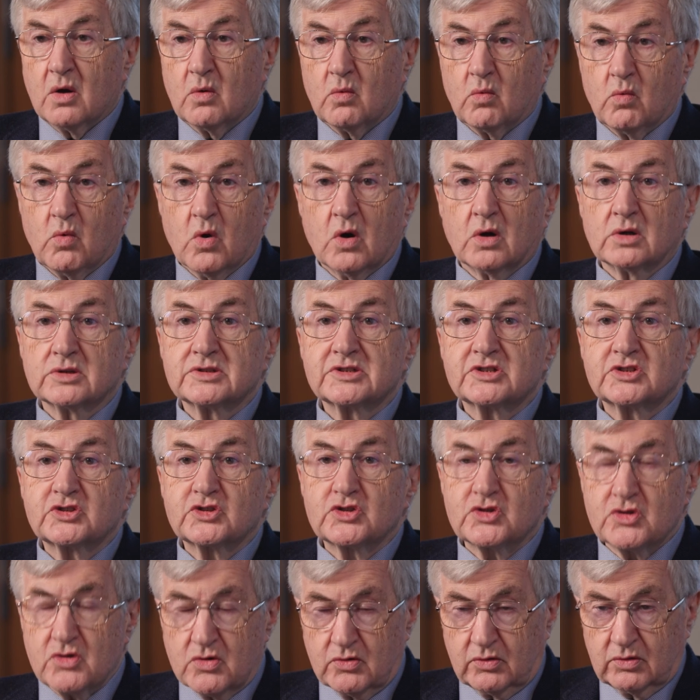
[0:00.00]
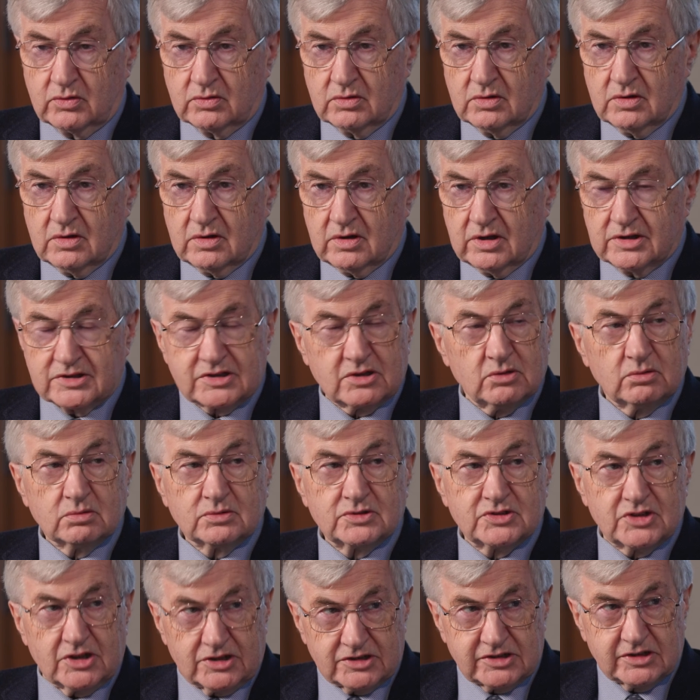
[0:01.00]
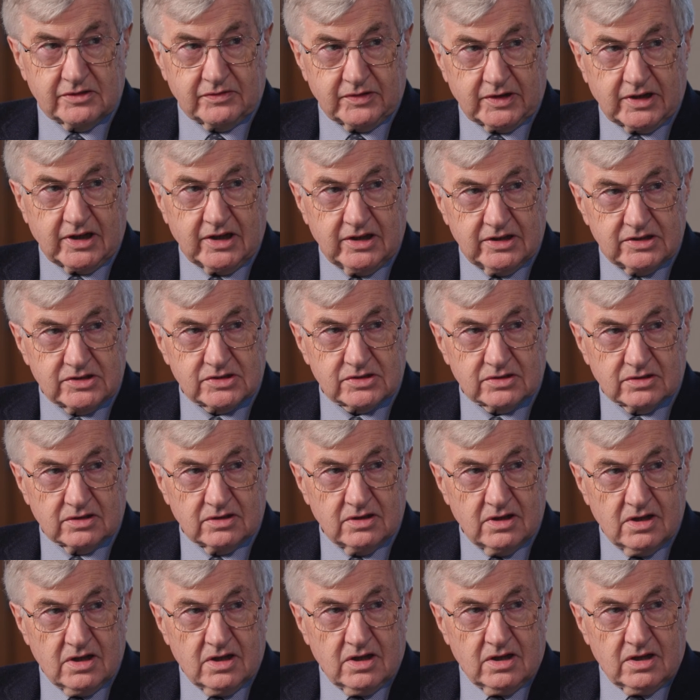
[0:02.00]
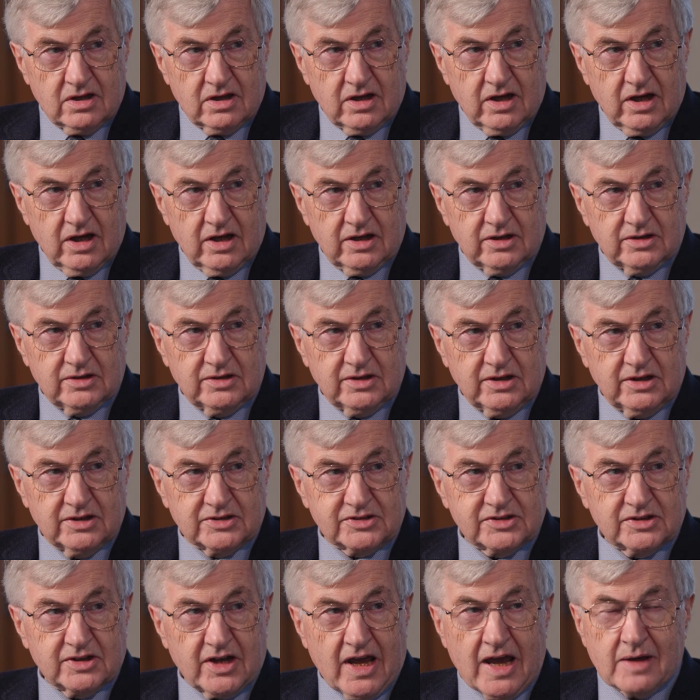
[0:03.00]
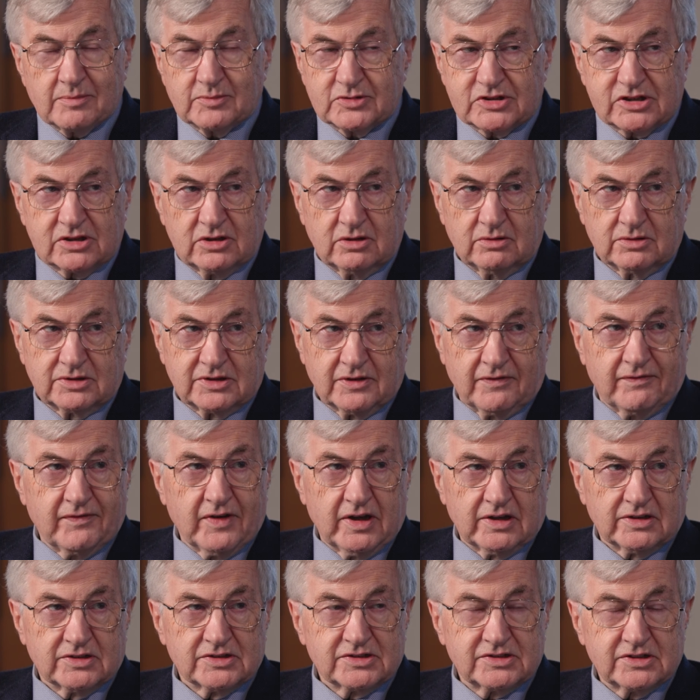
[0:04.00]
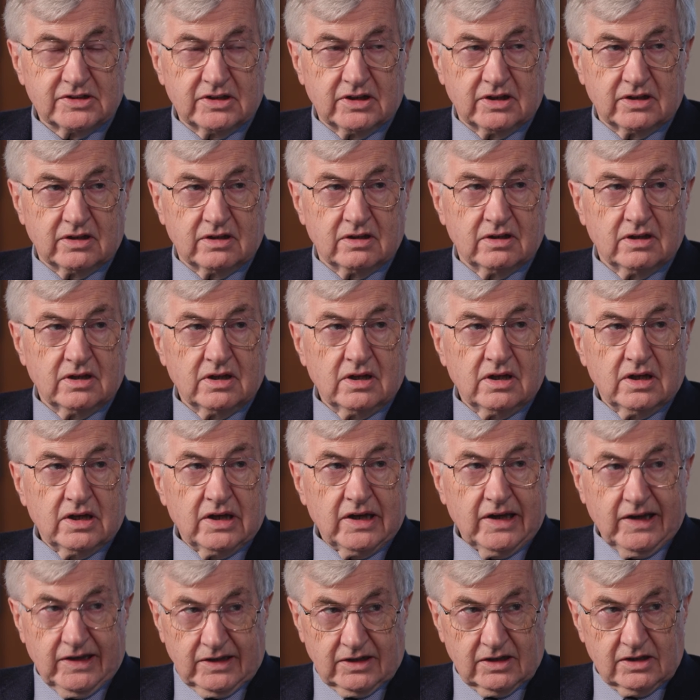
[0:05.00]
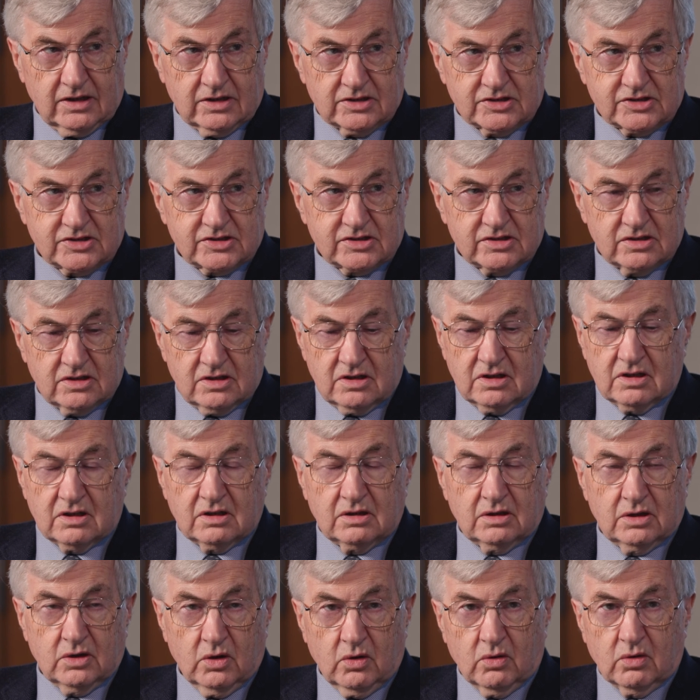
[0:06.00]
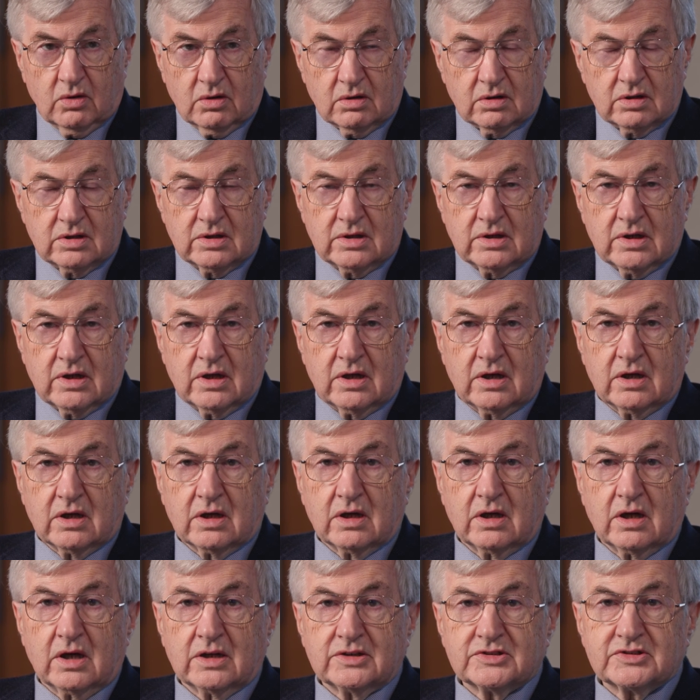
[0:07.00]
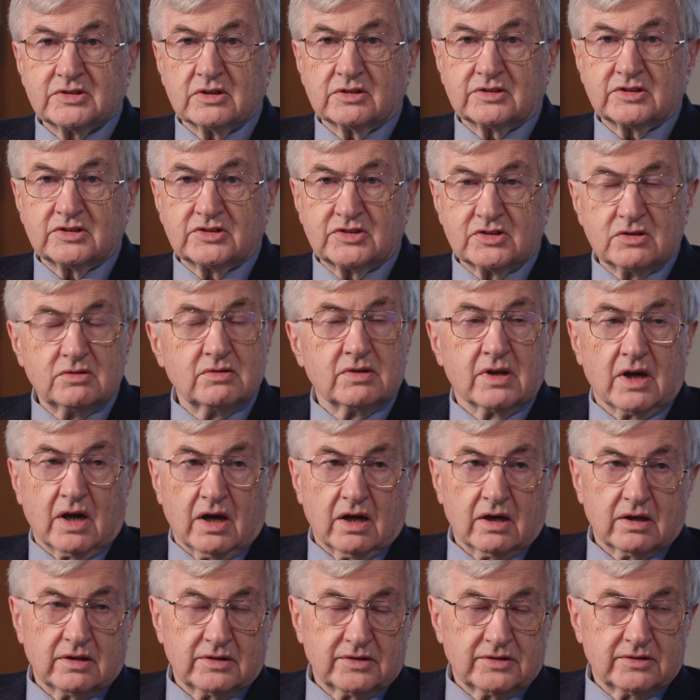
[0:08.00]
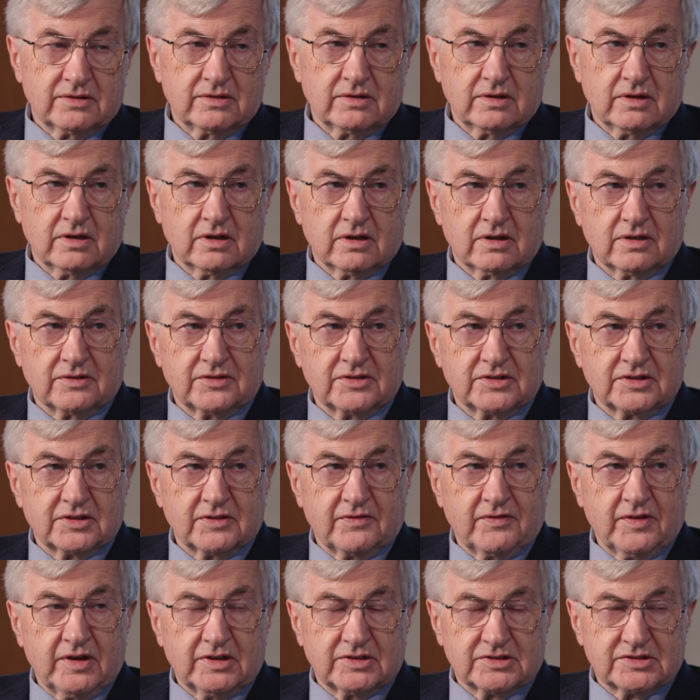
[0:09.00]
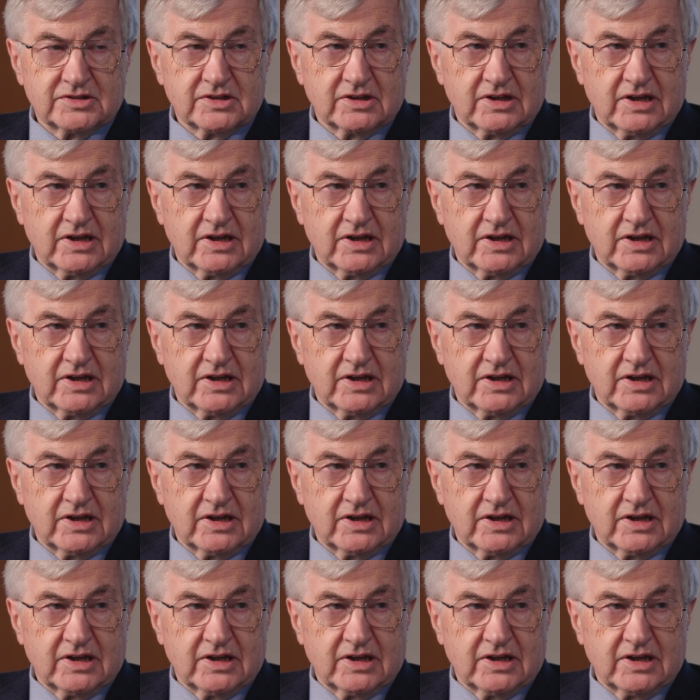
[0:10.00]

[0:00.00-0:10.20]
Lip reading: was true. It's called justification, and it's an absolute defense in English law. And so to do that, the defense